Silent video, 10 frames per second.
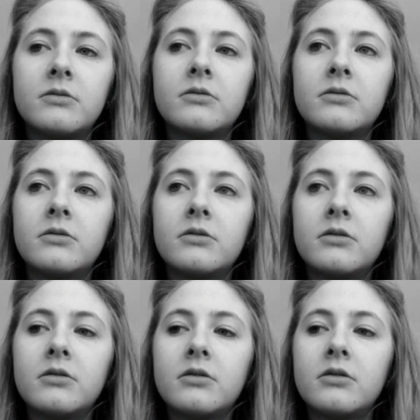
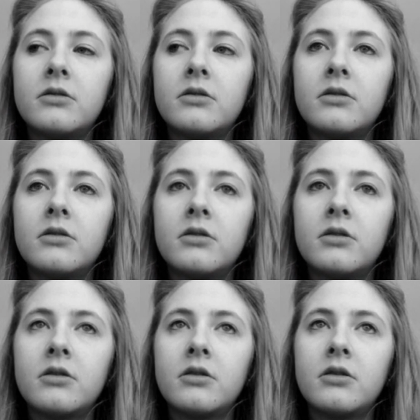
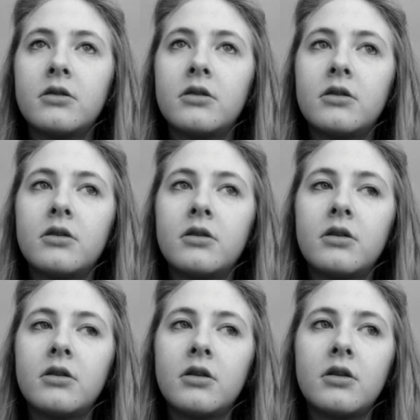
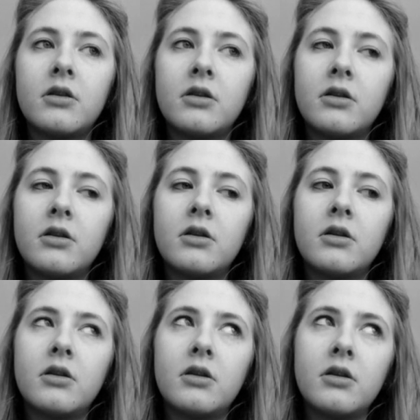
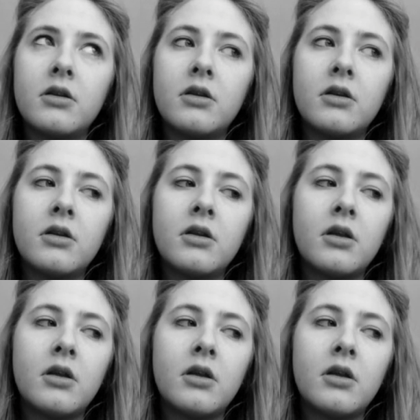(silence)